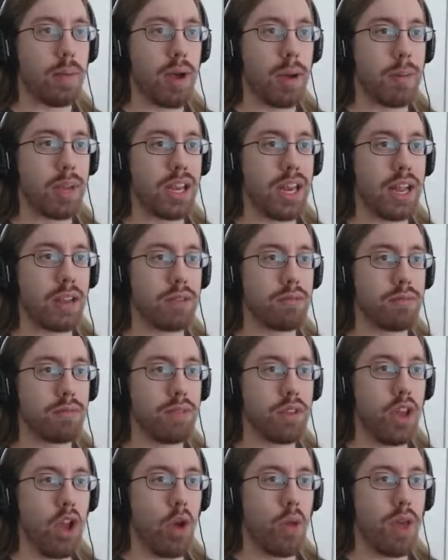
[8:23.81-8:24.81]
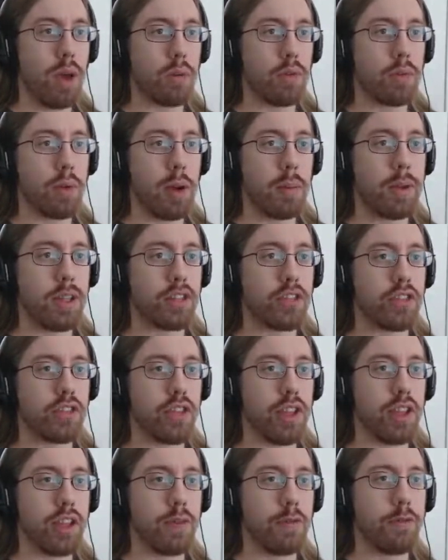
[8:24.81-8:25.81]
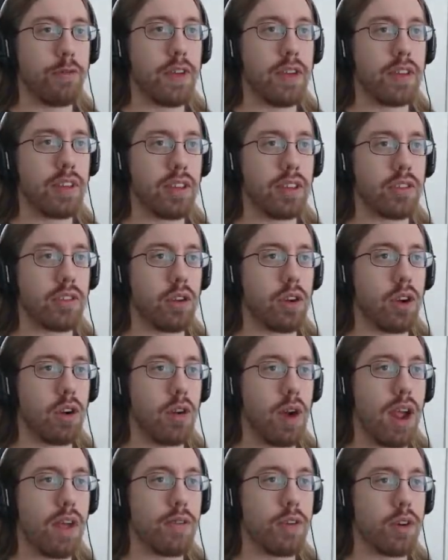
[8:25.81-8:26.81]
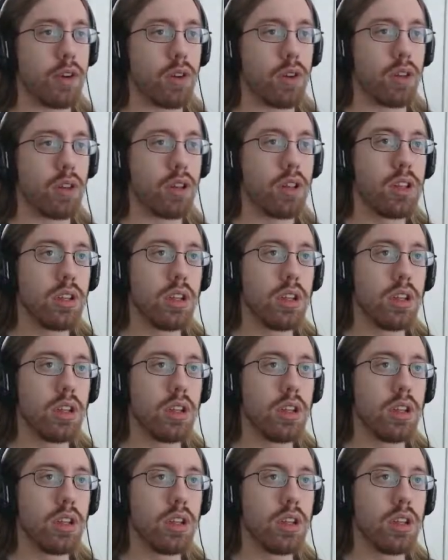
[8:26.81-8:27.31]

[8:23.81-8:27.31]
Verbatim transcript: I mean, I know that was probably just, like, a physics or a graphical